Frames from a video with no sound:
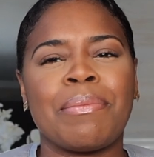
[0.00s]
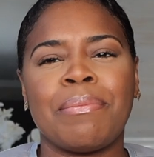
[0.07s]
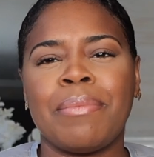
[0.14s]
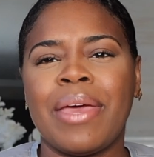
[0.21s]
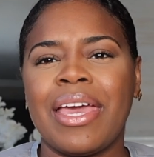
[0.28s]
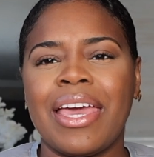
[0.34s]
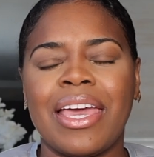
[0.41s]

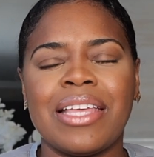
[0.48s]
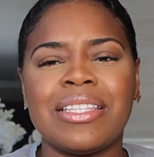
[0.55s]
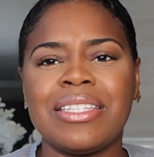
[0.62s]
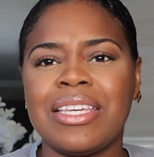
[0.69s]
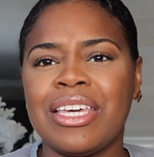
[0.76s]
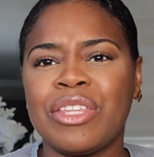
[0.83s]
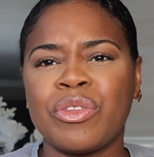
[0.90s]
May
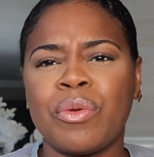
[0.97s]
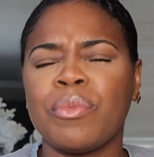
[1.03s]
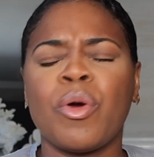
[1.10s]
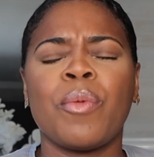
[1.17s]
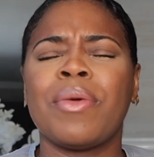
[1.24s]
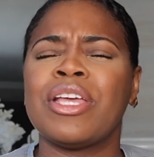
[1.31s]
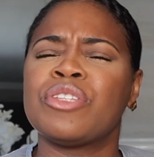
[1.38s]
18th
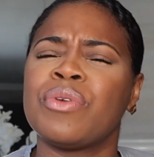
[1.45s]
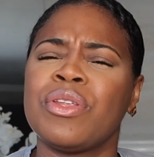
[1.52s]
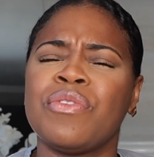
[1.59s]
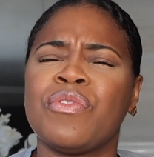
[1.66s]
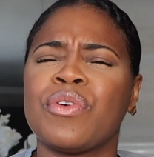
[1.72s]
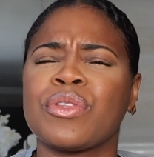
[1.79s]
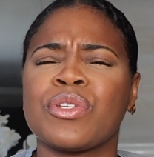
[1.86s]
or May
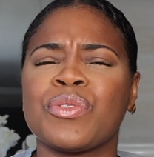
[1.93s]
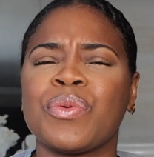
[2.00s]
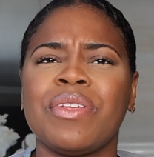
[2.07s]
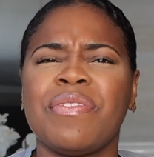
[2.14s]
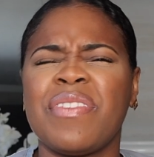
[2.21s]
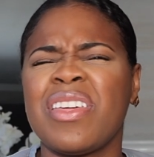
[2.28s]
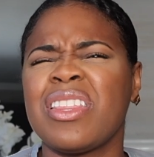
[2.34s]
24th or
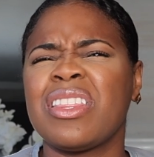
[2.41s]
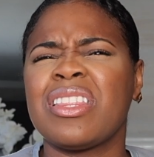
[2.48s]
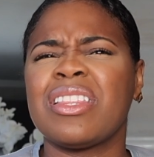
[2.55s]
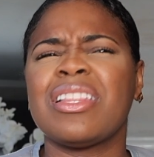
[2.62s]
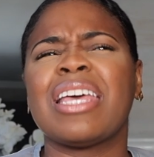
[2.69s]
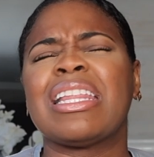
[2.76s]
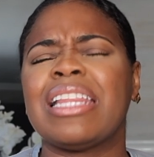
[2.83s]
25th,
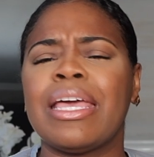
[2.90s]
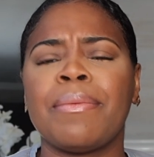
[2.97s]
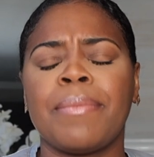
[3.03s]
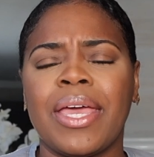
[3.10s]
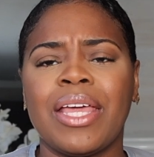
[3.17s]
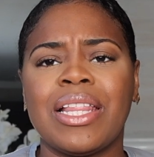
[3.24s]
like late May.